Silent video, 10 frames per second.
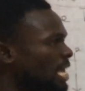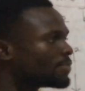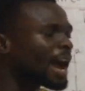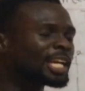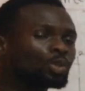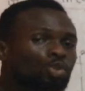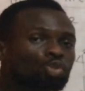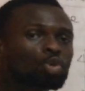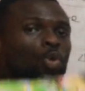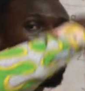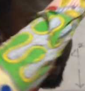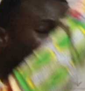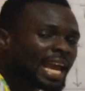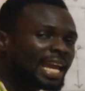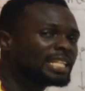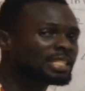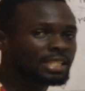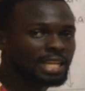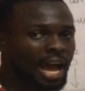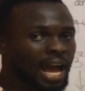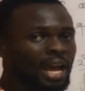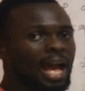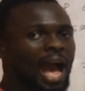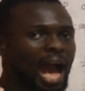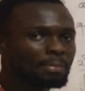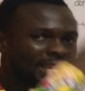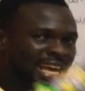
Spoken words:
if I should square the integer, I'm